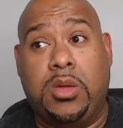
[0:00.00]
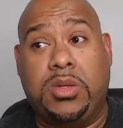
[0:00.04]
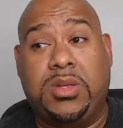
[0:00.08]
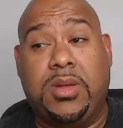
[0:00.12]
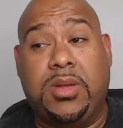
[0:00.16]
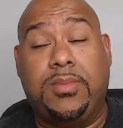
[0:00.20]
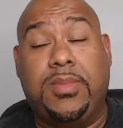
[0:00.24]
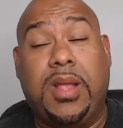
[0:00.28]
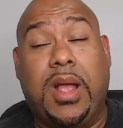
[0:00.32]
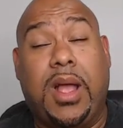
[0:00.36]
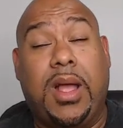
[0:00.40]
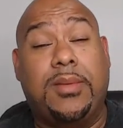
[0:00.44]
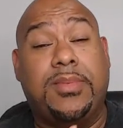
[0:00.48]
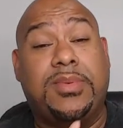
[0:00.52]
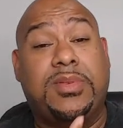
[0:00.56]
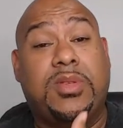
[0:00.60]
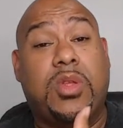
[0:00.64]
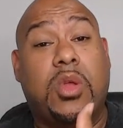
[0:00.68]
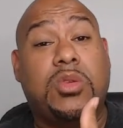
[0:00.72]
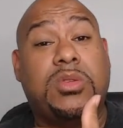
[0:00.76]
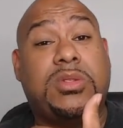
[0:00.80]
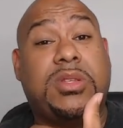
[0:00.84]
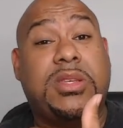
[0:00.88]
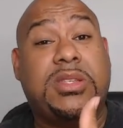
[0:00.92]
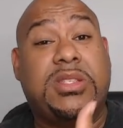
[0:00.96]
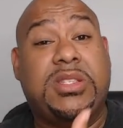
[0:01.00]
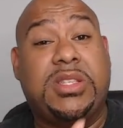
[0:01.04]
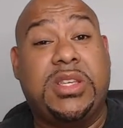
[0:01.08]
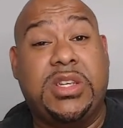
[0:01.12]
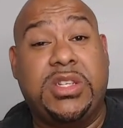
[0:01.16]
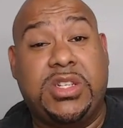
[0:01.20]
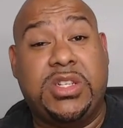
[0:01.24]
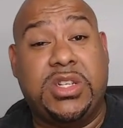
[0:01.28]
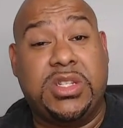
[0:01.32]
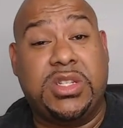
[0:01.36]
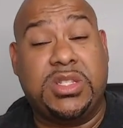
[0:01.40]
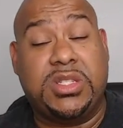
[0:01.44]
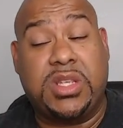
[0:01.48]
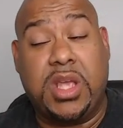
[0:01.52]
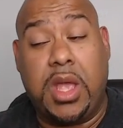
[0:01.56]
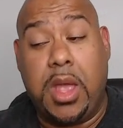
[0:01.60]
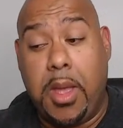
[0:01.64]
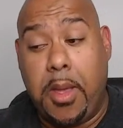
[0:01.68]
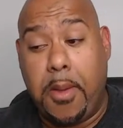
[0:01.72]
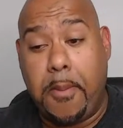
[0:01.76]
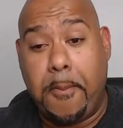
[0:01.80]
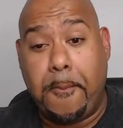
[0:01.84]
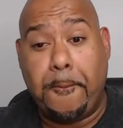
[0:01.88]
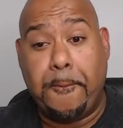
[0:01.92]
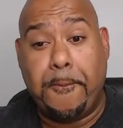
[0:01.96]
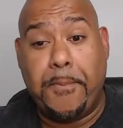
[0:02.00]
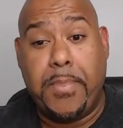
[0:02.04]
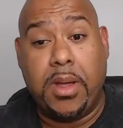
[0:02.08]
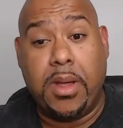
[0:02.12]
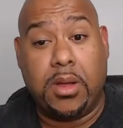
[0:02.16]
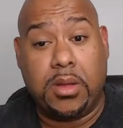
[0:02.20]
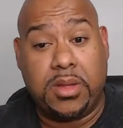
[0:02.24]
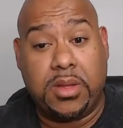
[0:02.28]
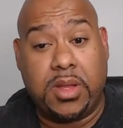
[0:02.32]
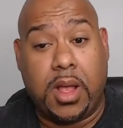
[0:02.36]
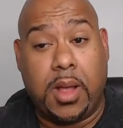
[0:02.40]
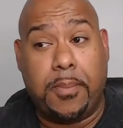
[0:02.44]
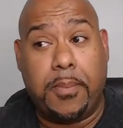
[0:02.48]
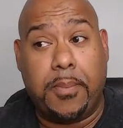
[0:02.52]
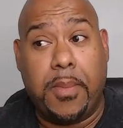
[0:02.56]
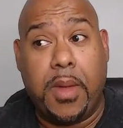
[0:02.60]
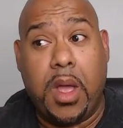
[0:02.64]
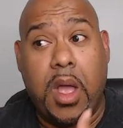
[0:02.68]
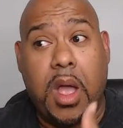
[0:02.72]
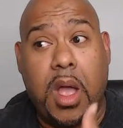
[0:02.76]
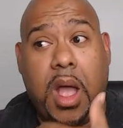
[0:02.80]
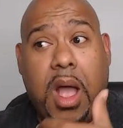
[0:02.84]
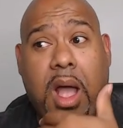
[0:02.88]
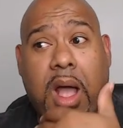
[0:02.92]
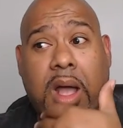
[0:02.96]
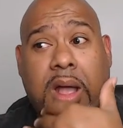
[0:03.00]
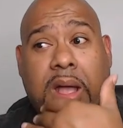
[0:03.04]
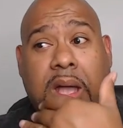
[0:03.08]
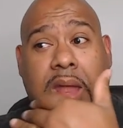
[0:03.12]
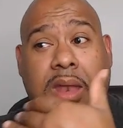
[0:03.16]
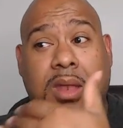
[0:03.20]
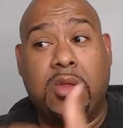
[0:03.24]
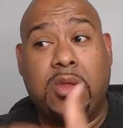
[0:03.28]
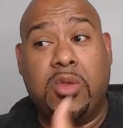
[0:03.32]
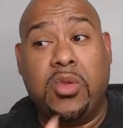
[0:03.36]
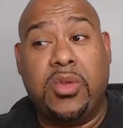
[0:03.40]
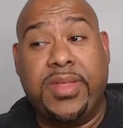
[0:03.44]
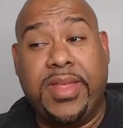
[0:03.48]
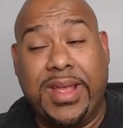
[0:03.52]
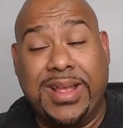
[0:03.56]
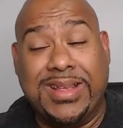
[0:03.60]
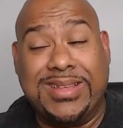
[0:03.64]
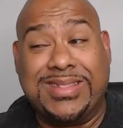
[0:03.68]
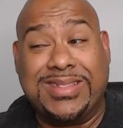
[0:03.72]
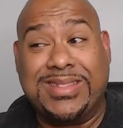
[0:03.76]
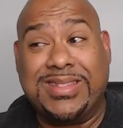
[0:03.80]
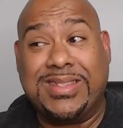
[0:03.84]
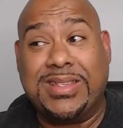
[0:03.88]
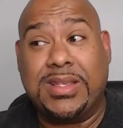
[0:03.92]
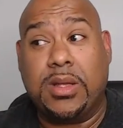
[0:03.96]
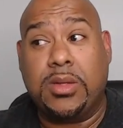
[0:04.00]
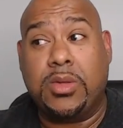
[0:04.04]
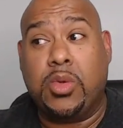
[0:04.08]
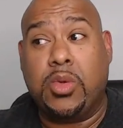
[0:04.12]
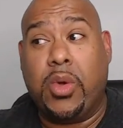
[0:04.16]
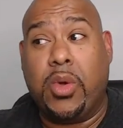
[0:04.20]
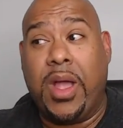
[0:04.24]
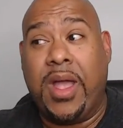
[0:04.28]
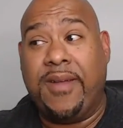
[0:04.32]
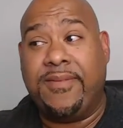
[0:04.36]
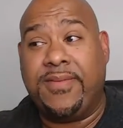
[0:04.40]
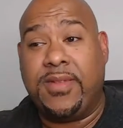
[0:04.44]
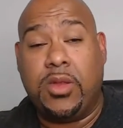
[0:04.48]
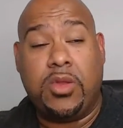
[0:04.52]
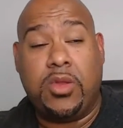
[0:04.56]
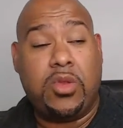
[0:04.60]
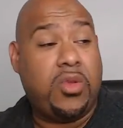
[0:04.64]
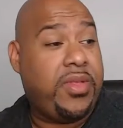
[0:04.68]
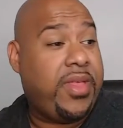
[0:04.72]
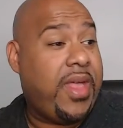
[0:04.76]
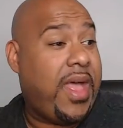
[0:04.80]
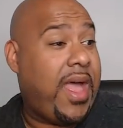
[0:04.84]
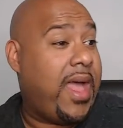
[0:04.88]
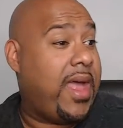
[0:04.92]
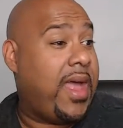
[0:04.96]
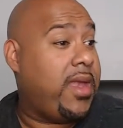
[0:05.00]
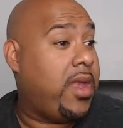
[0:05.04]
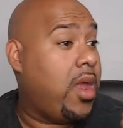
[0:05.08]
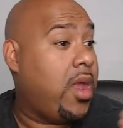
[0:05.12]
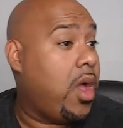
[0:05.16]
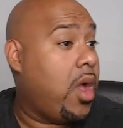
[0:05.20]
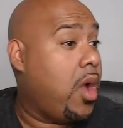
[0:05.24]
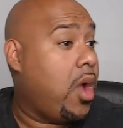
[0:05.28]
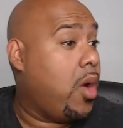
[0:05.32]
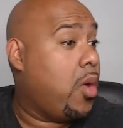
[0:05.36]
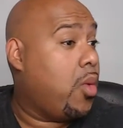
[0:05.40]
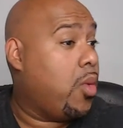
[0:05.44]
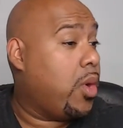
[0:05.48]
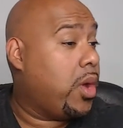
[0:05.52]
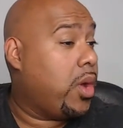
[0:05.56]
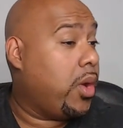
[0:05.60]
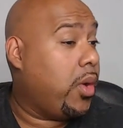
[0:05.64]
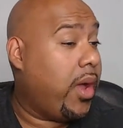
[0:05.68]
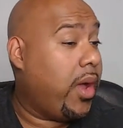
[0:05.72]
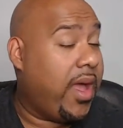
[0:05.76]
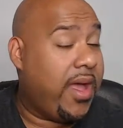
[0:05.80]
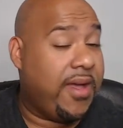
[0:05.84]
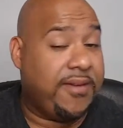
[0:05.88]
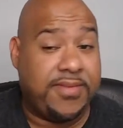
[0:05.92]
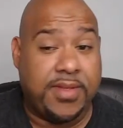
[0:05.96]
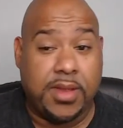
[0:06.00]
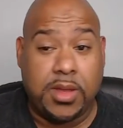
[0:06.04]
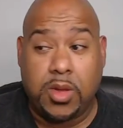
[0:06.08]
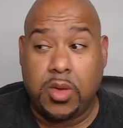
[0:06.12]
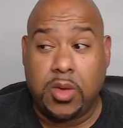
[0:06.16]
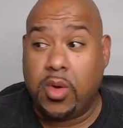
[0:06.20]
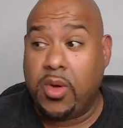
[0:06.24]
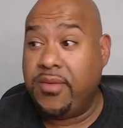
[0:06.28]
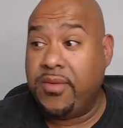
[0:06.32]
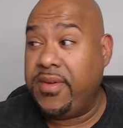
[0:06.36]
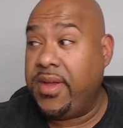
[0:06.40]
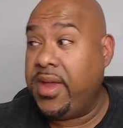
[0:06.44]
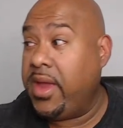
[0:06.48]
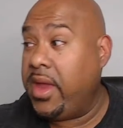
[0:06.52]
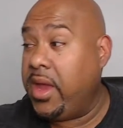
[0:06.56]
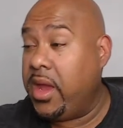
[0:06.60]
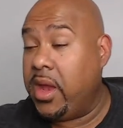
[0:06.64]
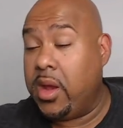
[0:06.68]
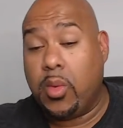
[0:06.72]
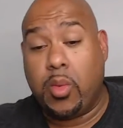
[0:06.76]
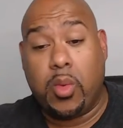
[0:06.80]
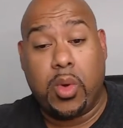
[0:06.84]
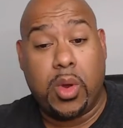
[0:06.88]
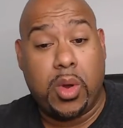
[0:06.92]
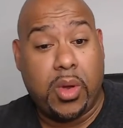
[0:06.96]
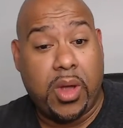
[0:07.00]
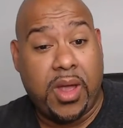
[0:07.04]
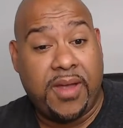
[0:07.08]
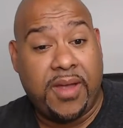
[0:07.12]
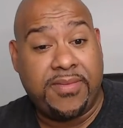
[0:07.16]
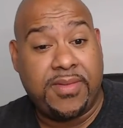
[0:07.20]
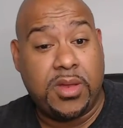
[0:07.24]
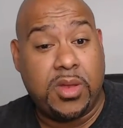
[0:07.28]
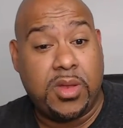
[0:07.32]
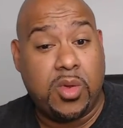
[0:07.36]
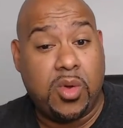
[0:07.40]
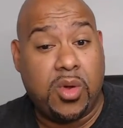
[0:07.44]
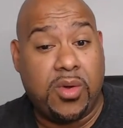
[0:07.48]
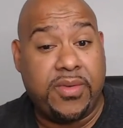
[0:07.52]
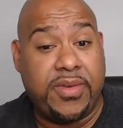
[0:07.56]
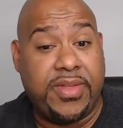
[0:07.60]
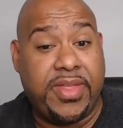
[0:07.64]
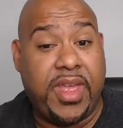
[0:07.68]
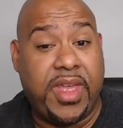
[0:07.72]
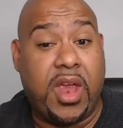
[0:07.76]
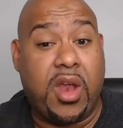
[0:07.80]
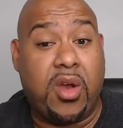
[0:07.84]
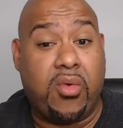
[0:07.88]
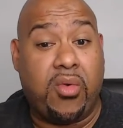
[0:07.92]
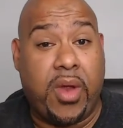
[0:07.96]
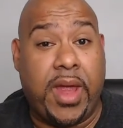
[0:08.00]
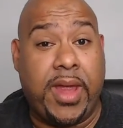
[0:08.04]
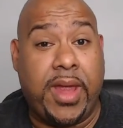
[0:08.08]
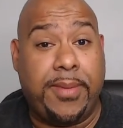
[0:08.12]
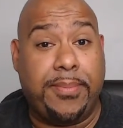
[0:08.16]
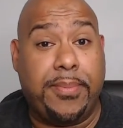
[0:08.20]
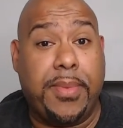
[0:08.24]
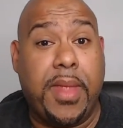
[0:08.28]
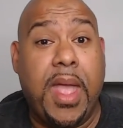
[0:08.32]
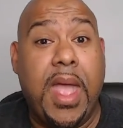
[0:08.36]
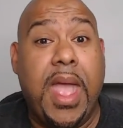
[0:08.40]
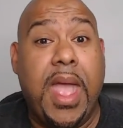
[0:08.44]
sometimes those decisions build up. I got to do this. Do I have to do that? What do I have to do over here? What do I have to do over there? Right?